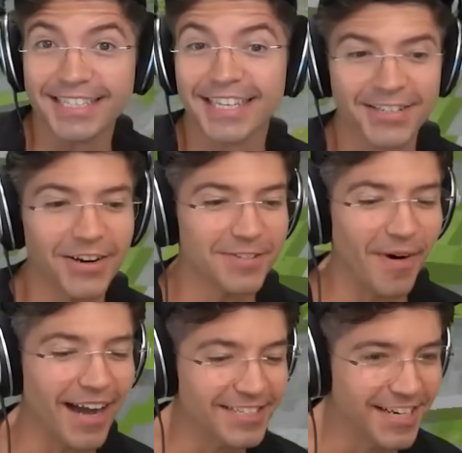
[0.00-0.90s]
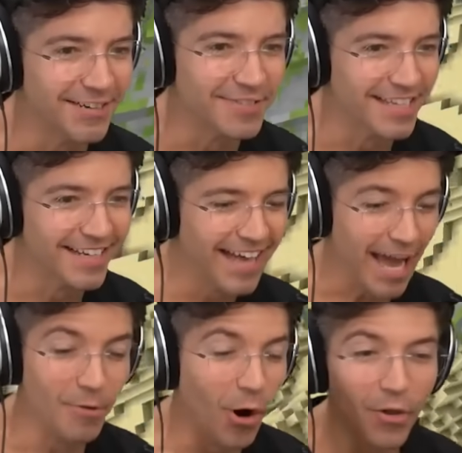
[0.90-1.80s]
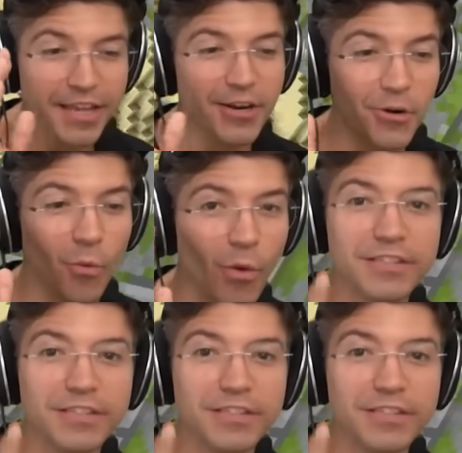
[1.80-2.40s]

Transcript: is as good as mine, genuinely. And we're only gonna do one